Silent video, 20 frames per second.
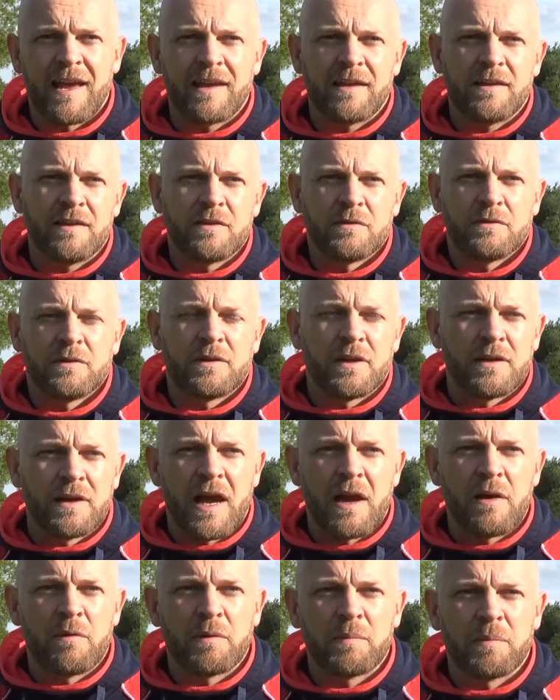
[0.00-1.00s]
and
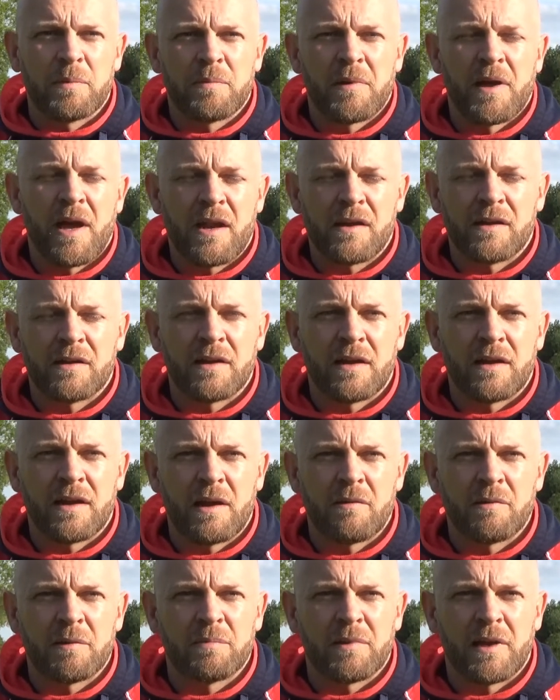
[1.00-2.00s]
how we prepared and how we